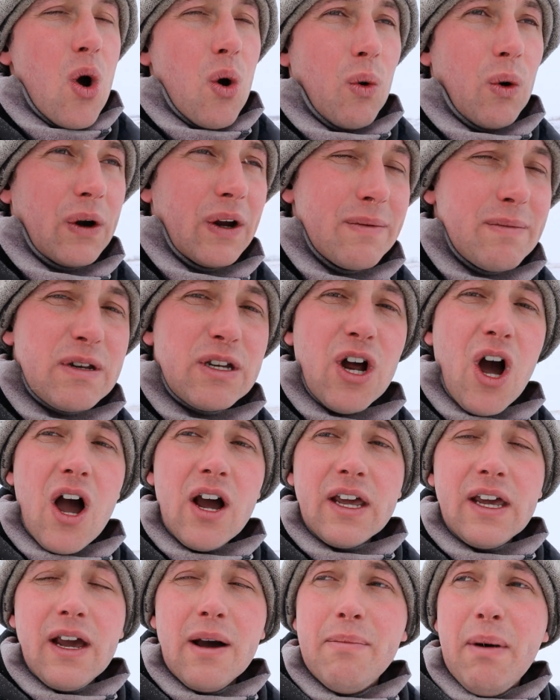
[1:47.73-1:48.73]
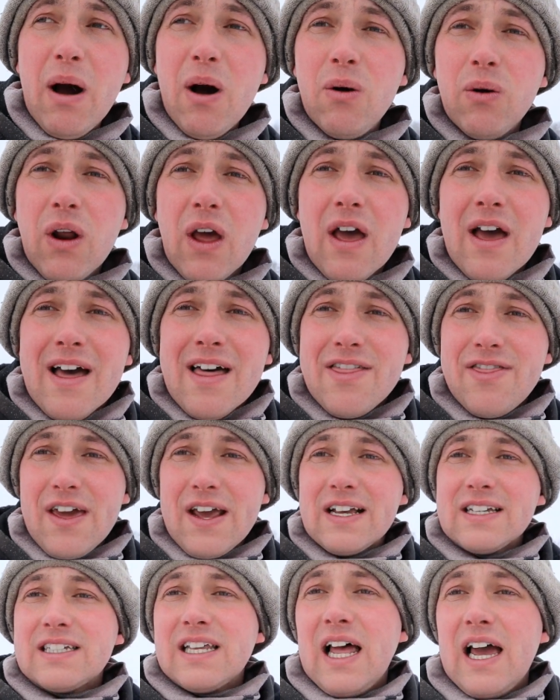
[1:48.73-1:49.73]
We're going to be talking about
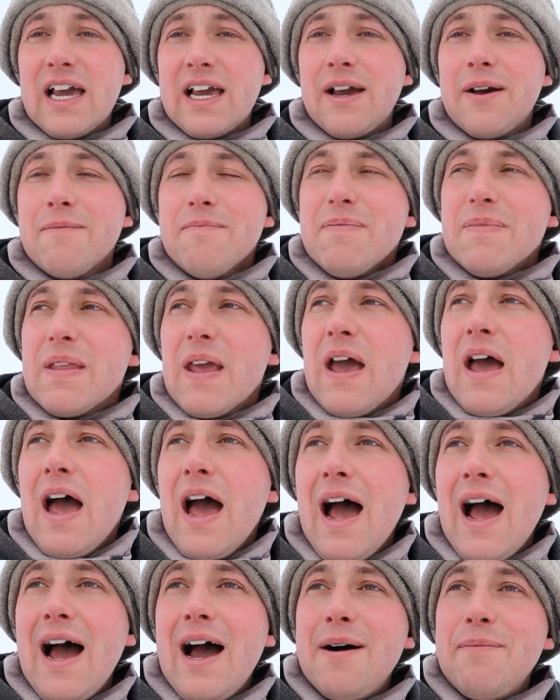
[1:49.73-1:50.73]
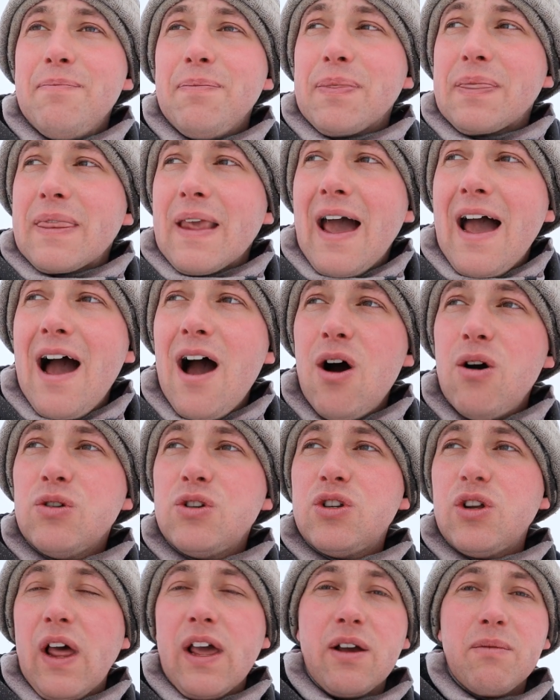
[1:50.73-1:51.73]
things like um, how
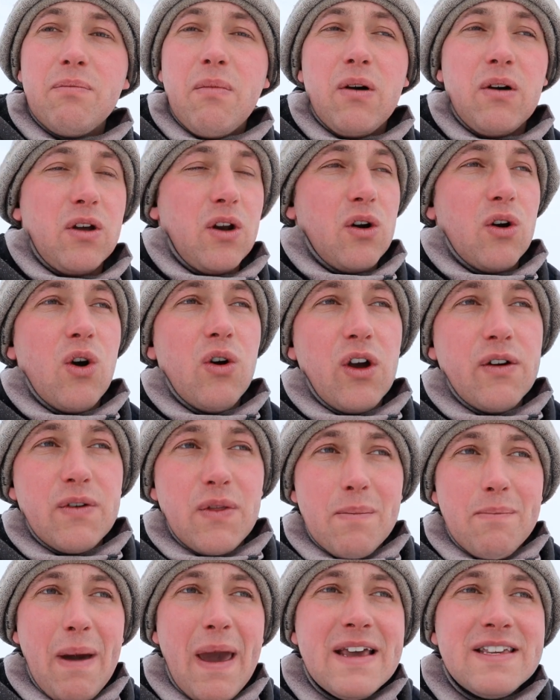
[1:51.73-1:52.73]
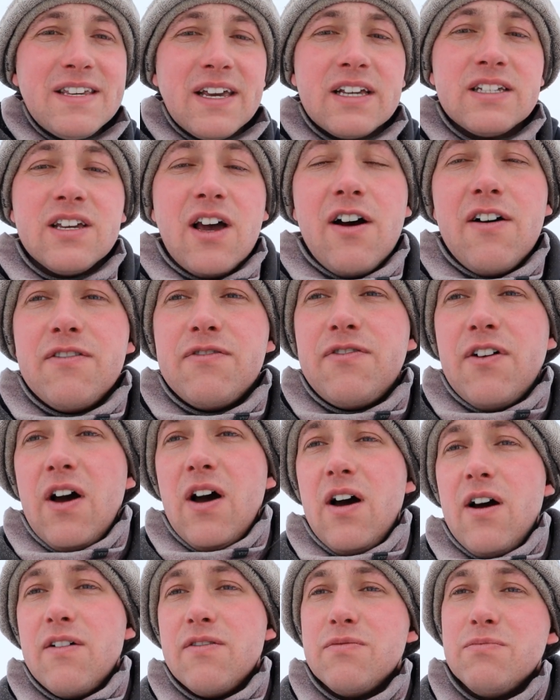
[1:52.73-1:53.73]
to, like you know going over the basics of,
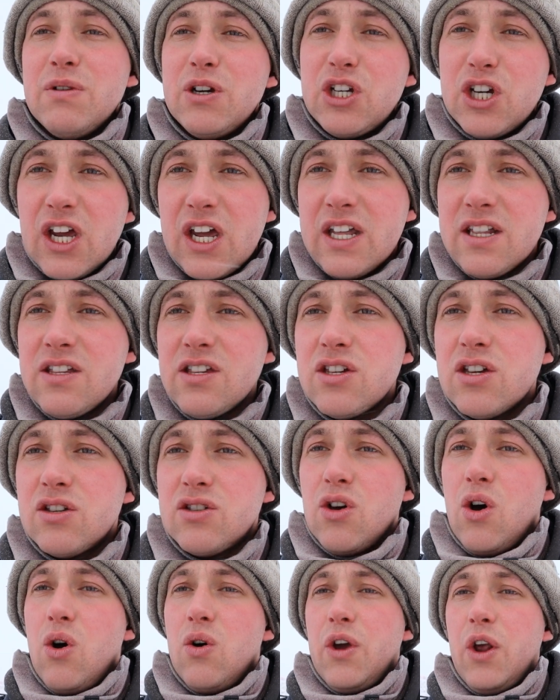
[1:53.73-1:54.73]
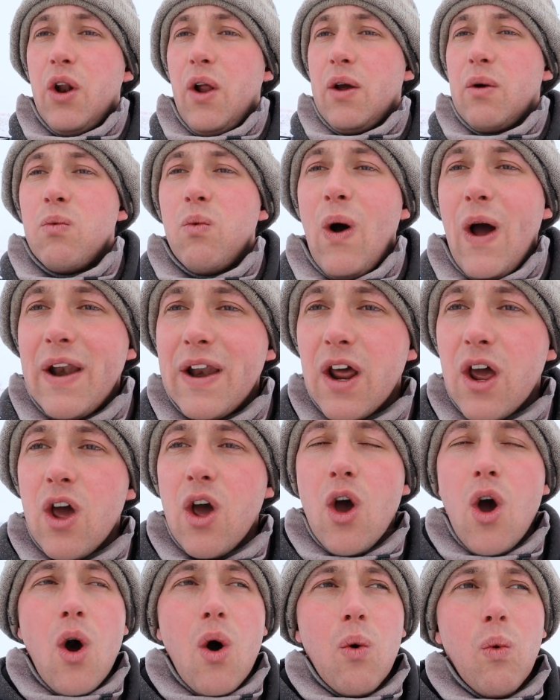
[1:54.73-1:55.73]
of machines. So you know like what
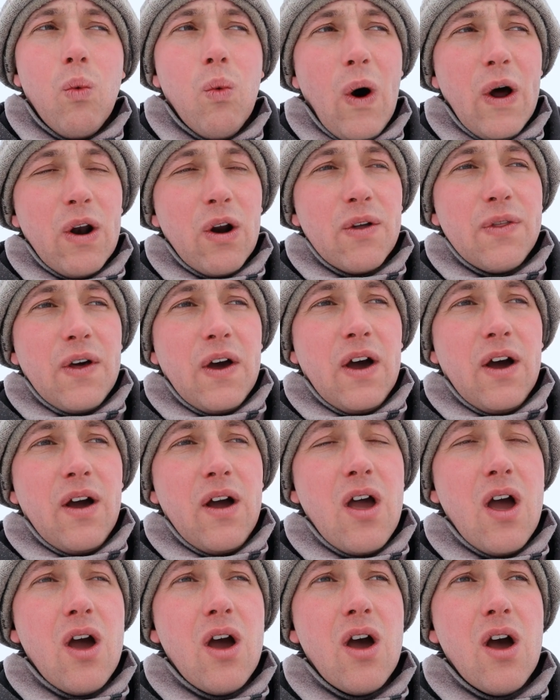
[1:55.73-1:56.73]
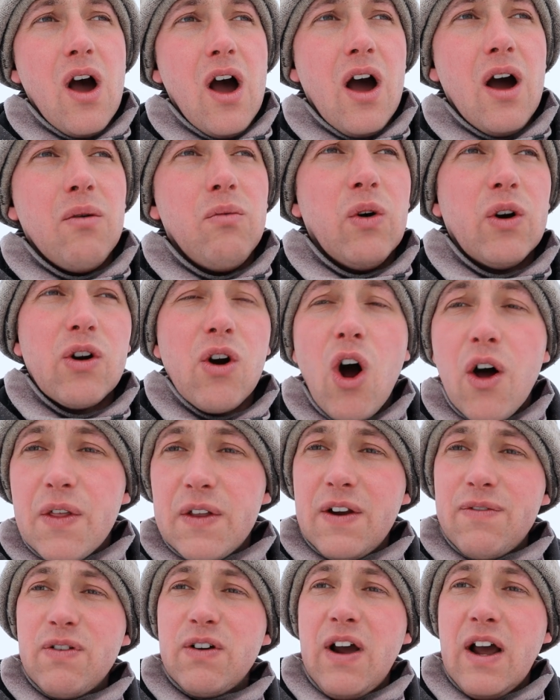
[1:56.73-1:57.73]
what are the uh, what are all
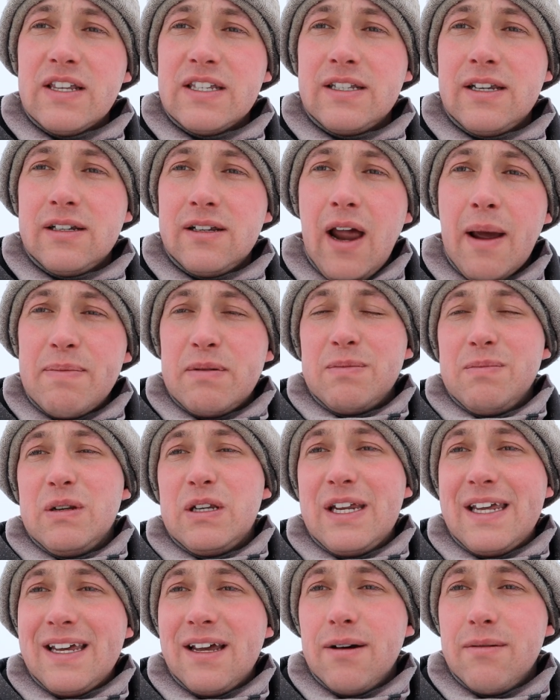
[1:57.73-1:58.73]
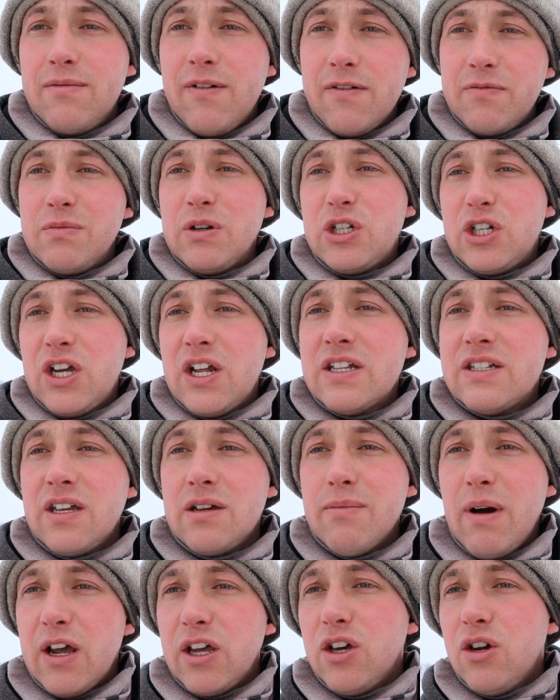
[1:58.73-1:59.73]
the different types of, of, machines that
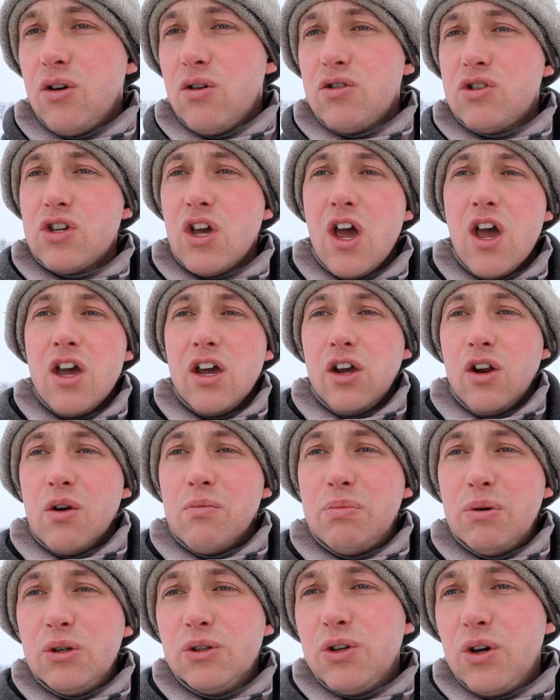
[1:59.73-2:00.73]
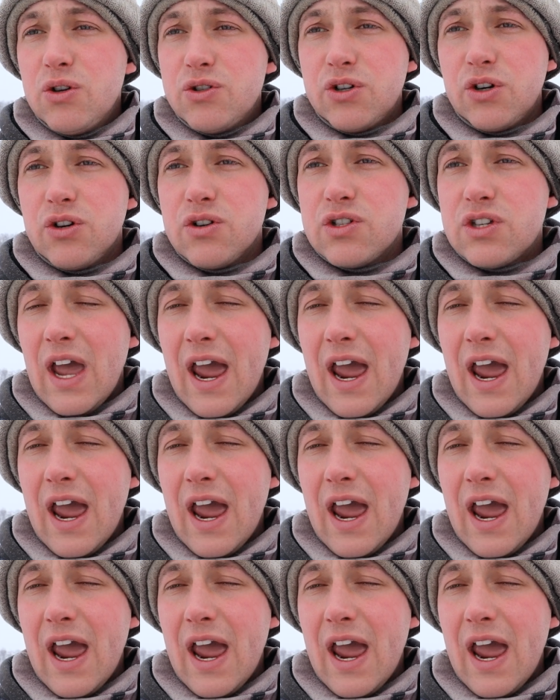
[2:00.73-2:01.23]
you might use you know bulldozers